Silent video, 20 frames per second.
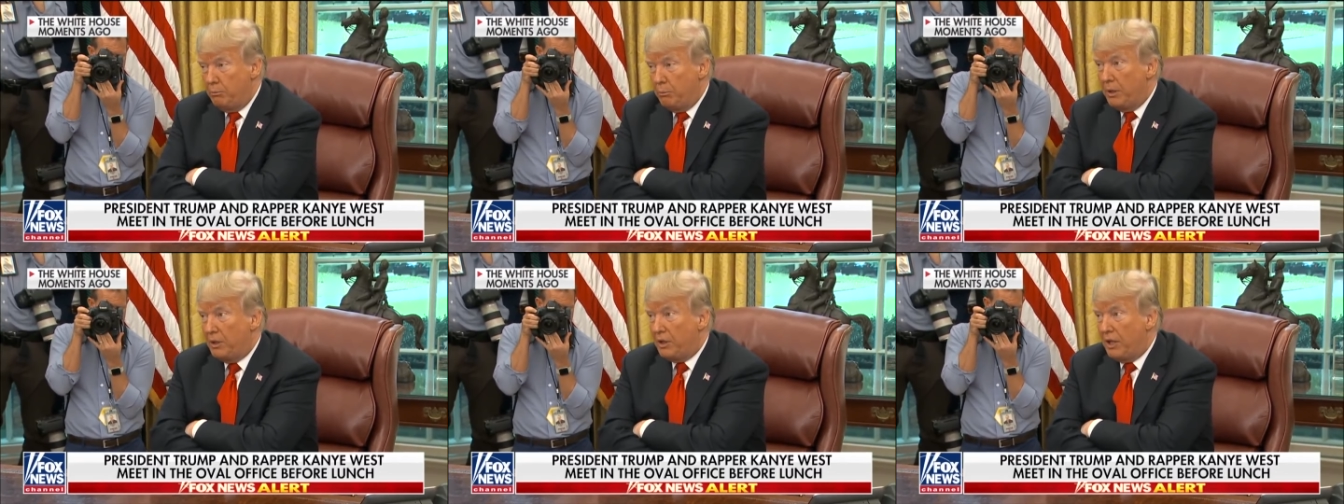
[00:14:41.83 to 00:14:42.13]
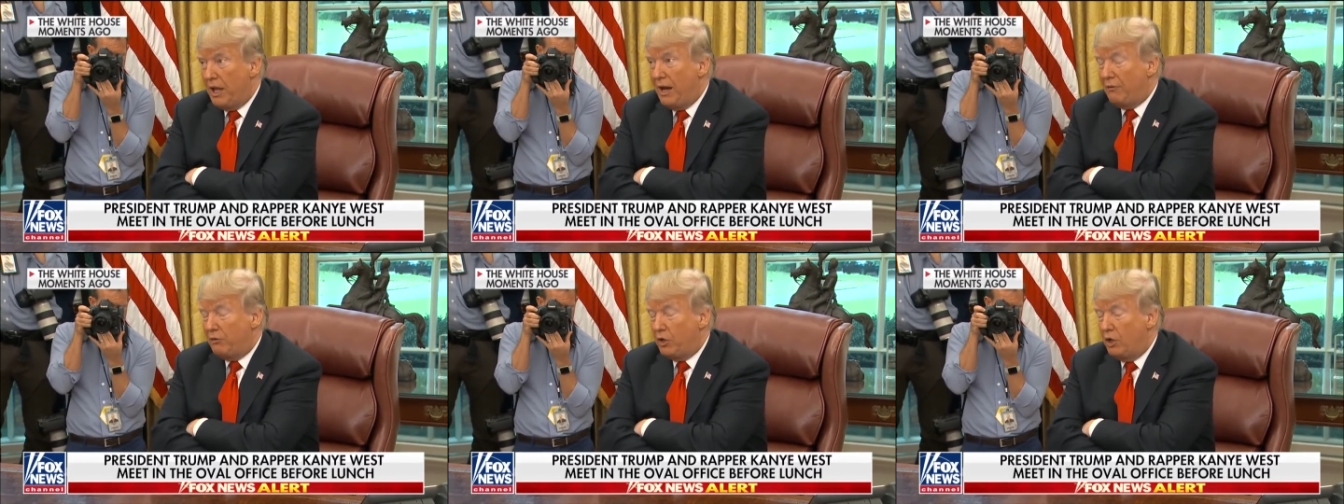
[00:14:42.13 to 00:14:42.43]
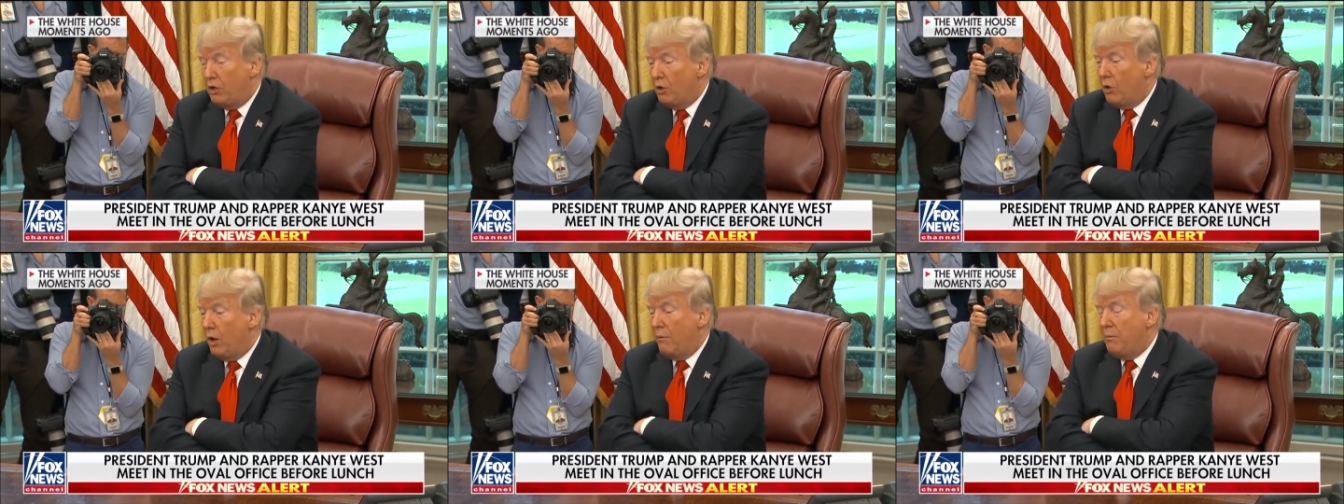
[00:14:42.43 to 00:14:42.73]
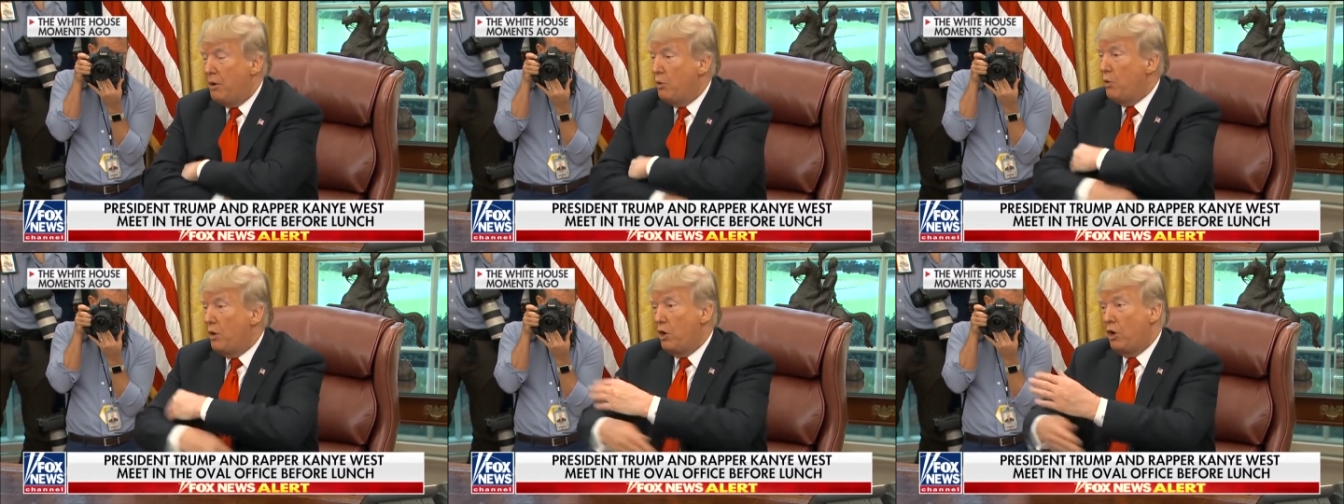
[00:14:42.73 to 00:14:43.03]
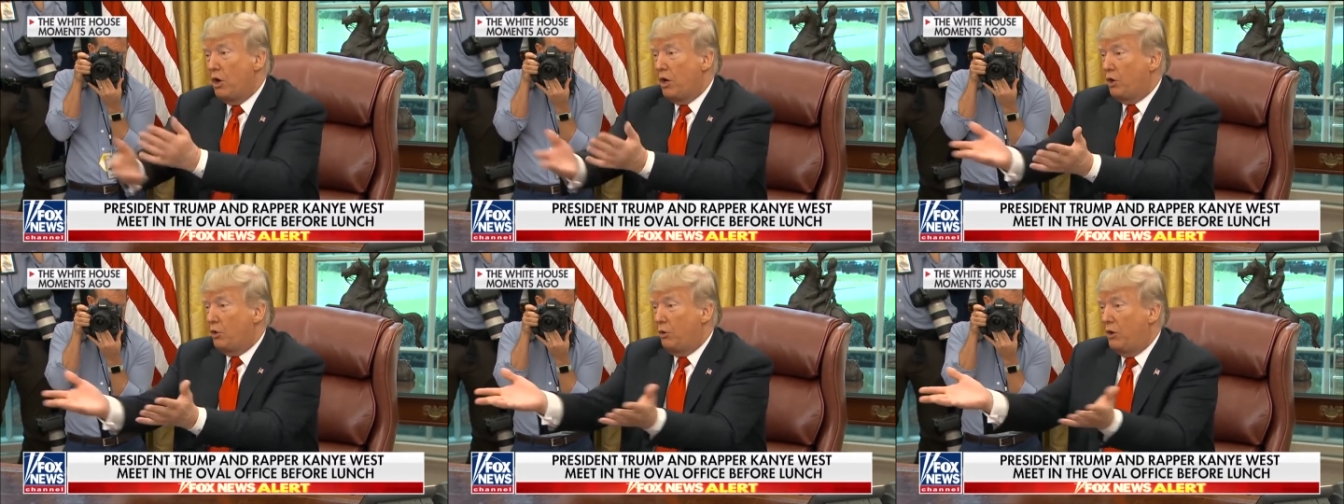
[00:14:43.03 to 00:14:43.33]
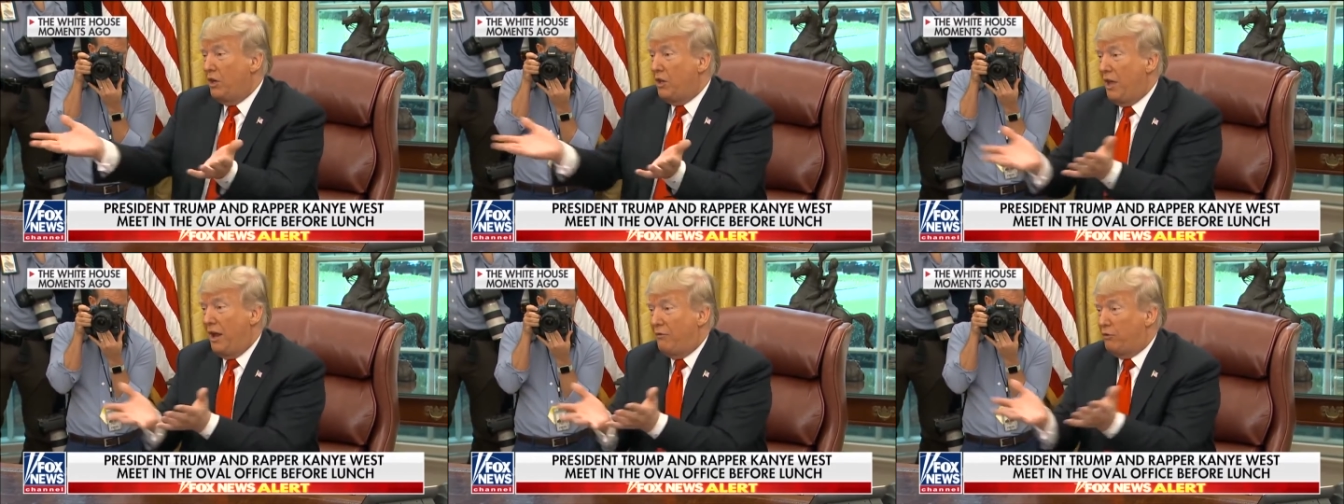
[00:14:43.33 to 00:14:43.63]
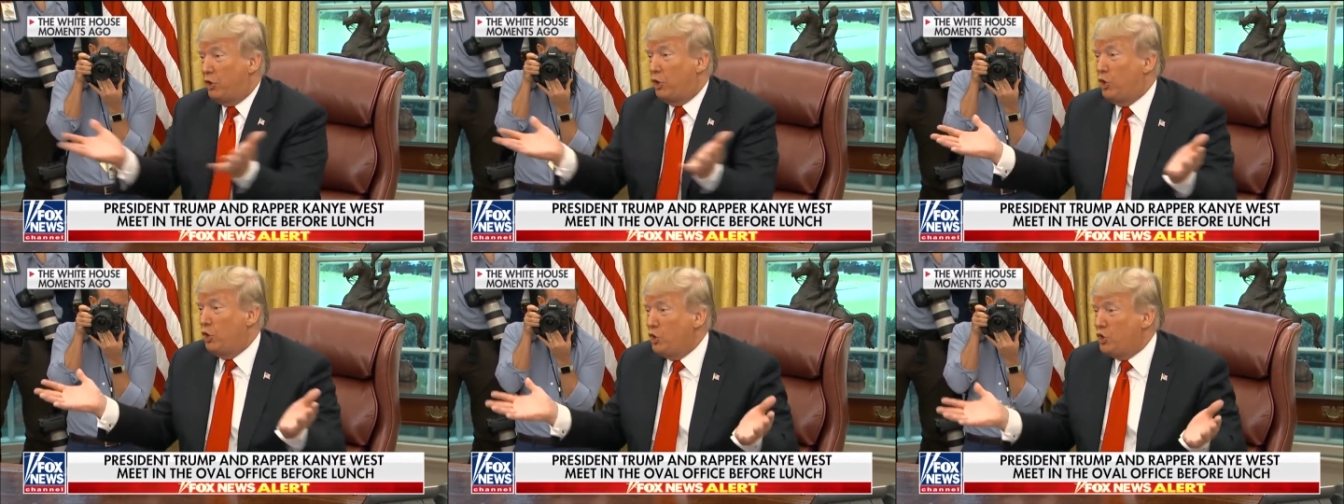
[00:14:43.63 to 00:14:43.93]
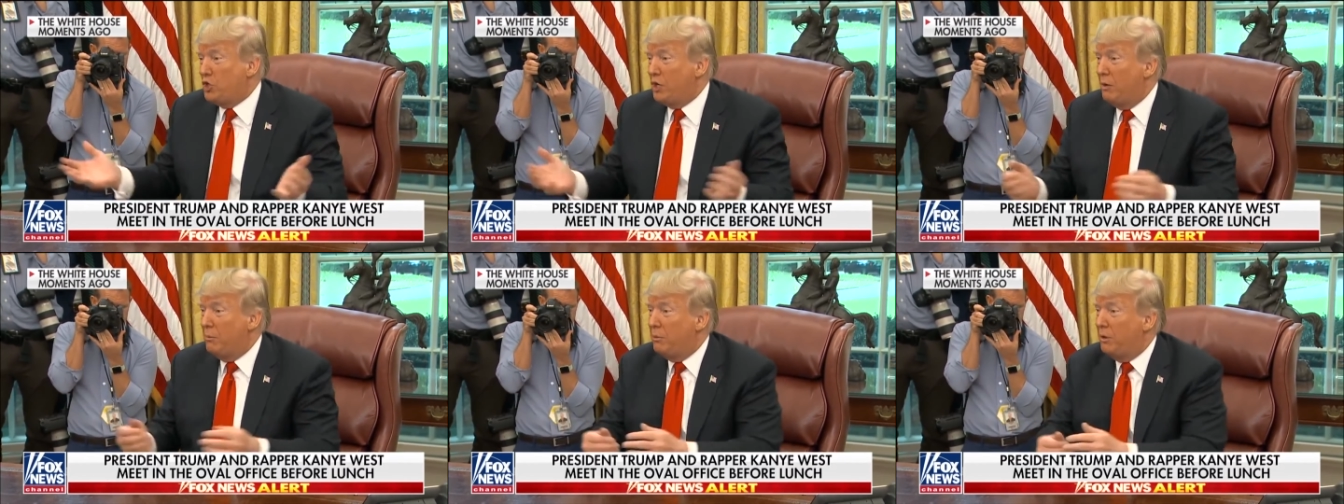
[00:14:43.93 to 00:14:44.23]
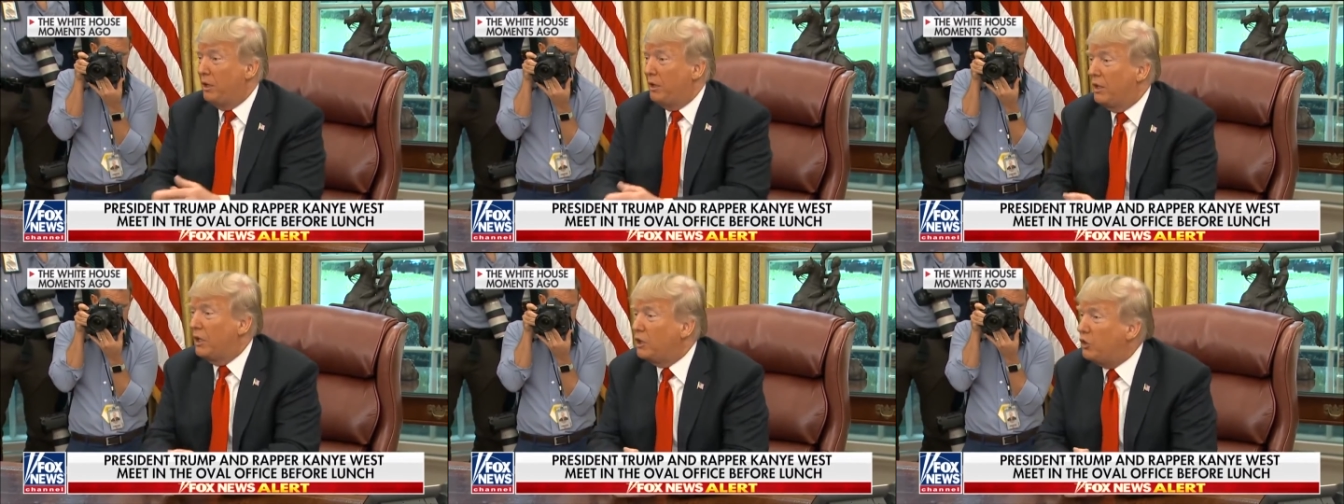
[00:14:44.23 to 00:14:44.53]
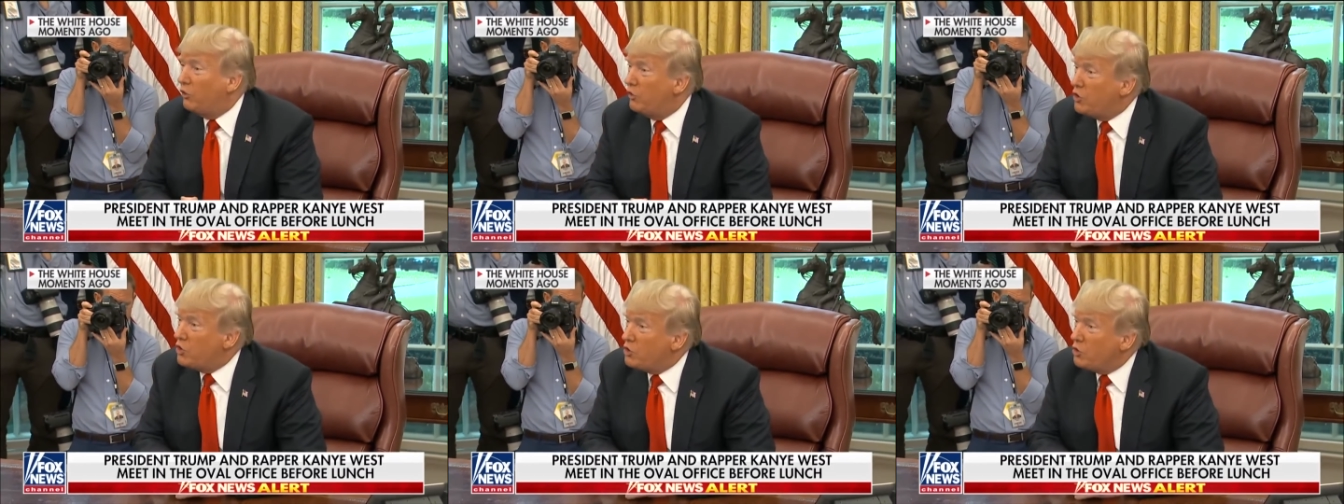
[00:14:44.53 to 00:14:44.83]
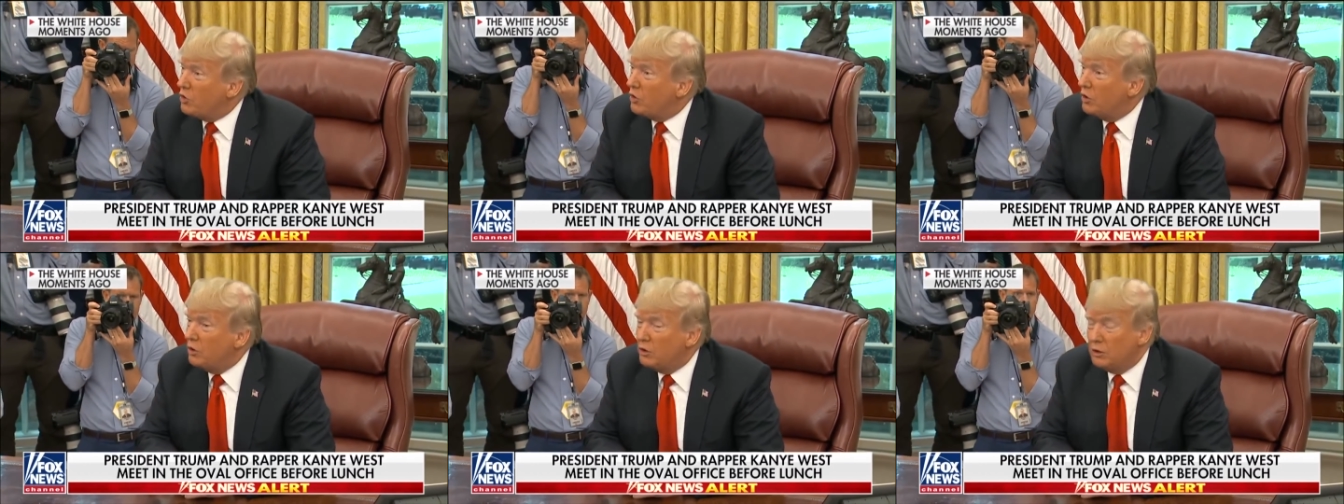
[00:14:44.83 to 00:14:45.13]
But they have to do. I mean, we all agree they have to do something. That's Mr. for sure. President,